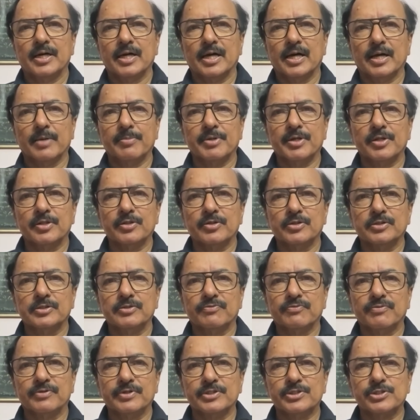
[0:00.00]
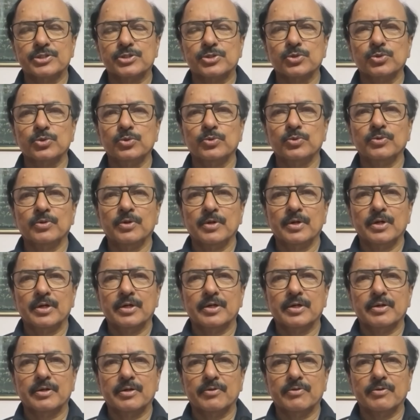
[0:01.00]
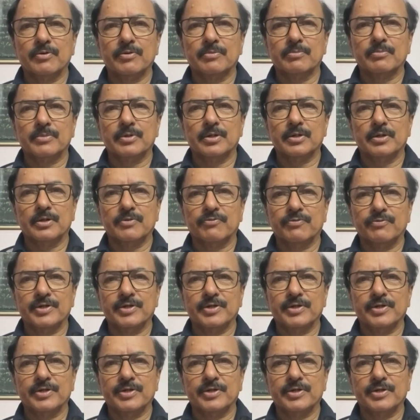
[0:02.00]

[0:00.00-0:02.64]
I mean, in the first two uh,